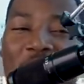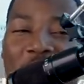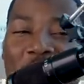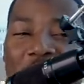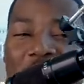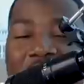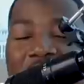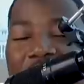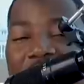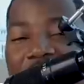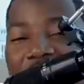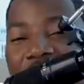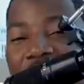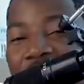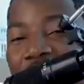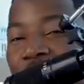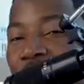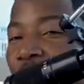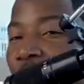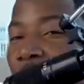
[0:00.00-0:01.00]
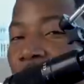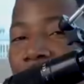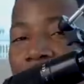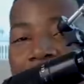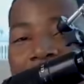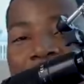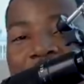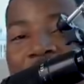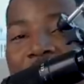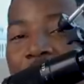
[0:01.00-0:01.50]
because,
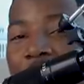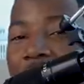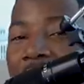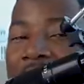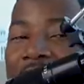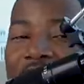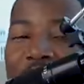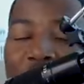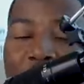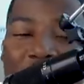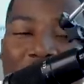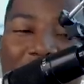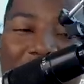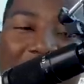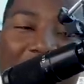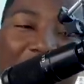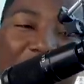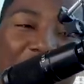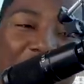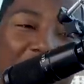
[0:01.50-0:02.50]
you know, I just was in that